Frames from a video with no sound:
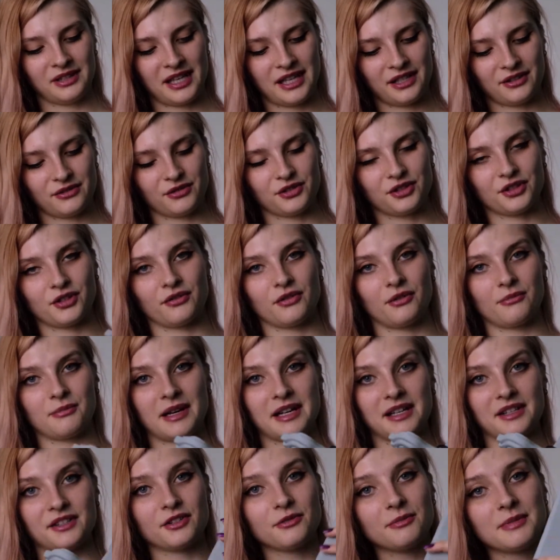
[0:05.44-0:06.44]
like to show you
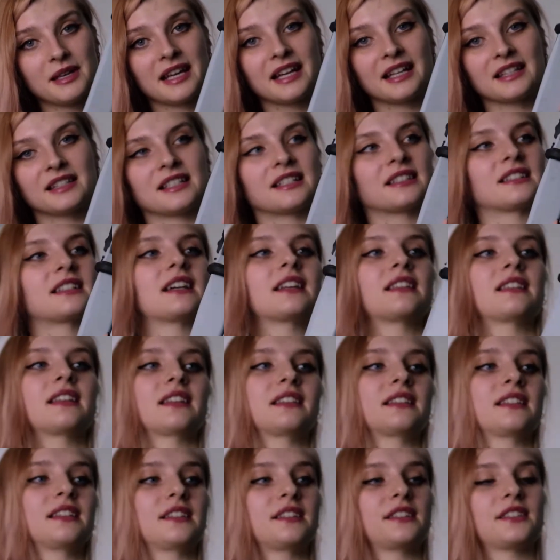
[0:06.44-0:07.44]
my to-be katana
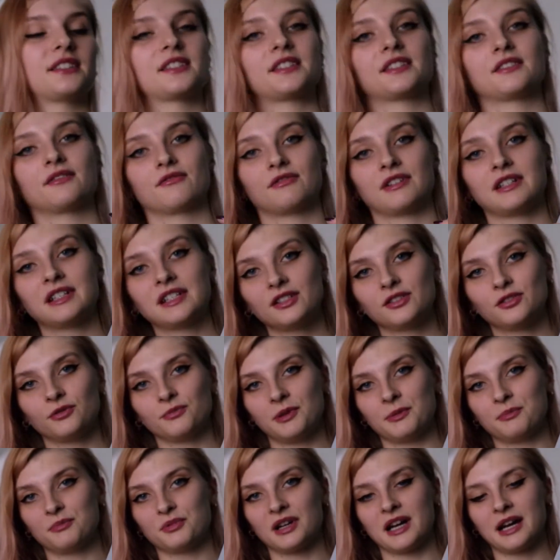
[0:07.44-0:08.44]
that it's ready to
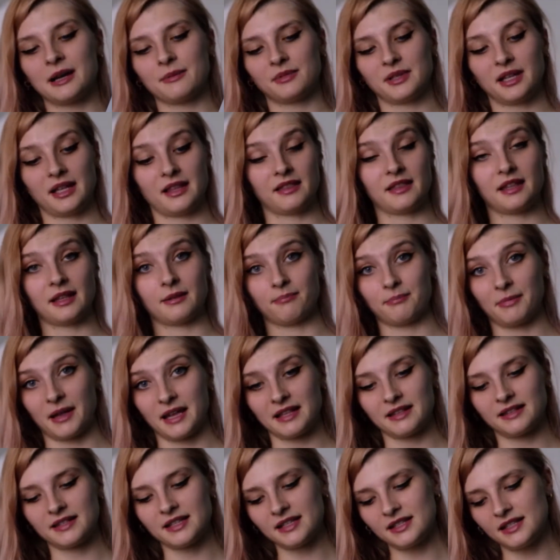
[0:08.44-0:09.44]
be primed and then
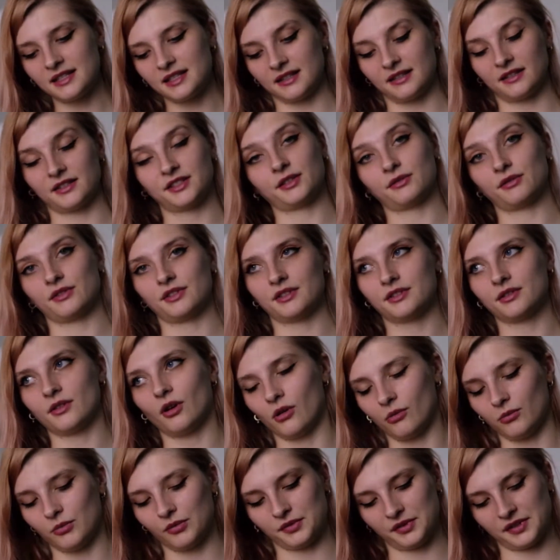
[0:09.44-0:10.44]
painted, so it's
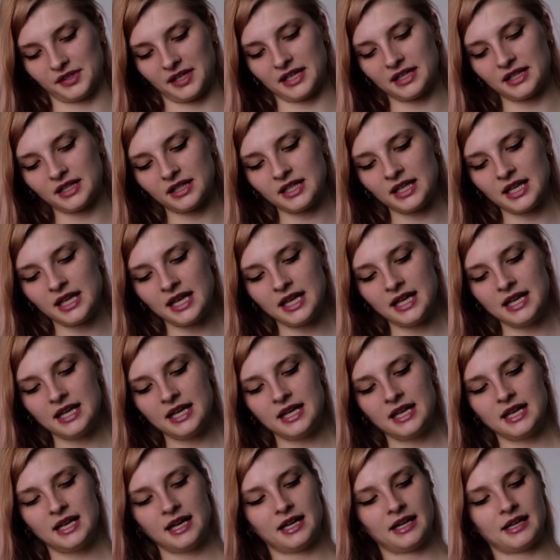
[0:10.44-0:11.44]
almost done.
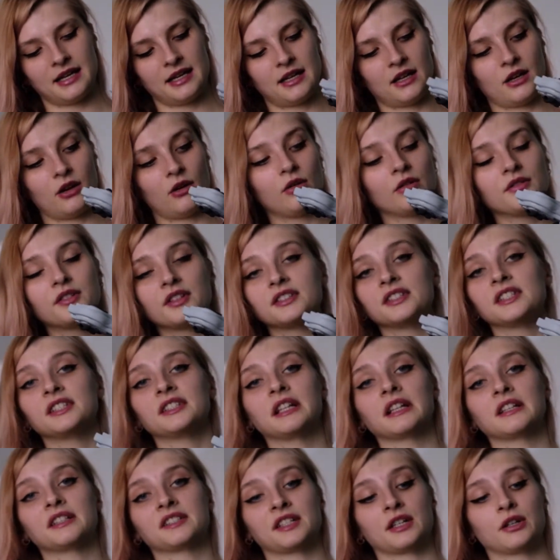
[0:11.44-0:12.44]
All the
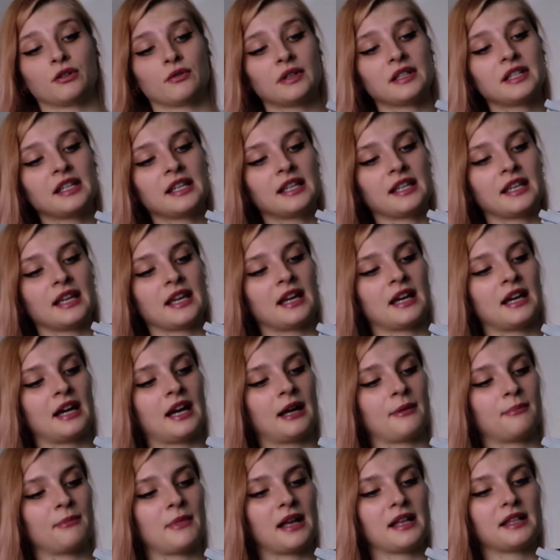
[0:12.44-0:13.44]
details are already here.
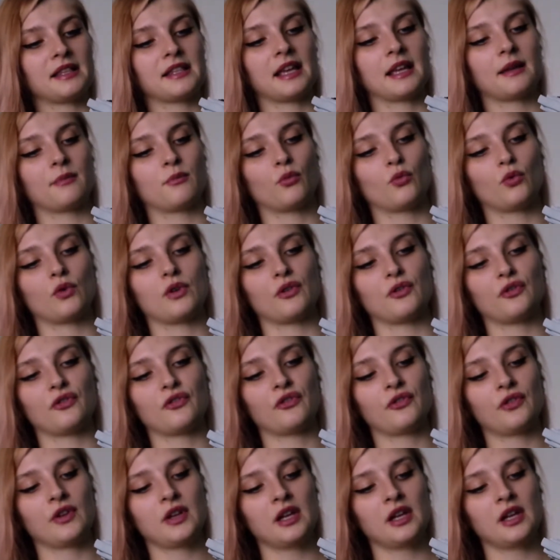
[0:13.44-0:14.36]
I made them with